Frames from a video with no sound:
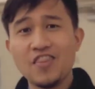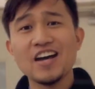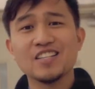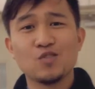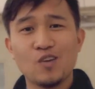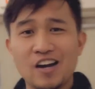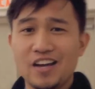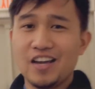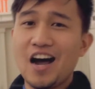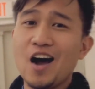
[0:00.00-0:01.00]
that's
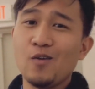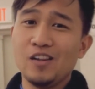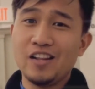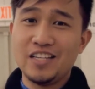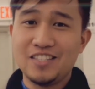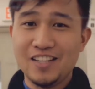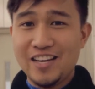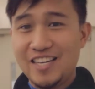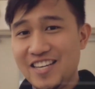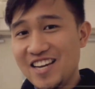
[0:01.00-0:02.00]
why I would like to
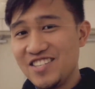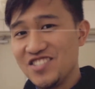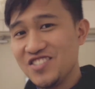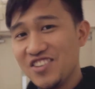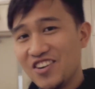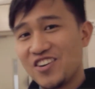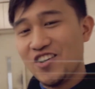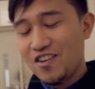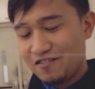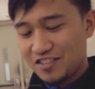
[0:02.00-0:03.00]
lay tangents your
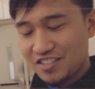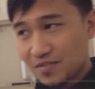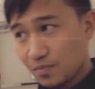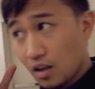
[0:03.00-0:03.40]
curves.